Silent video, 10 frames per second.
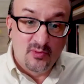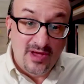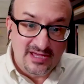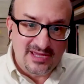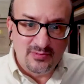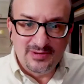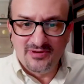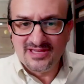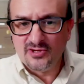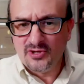well, can we
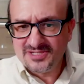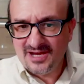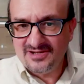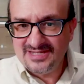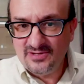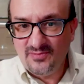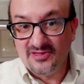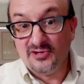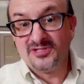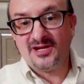bring the hussars in? Well,
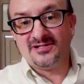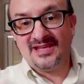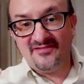the hussars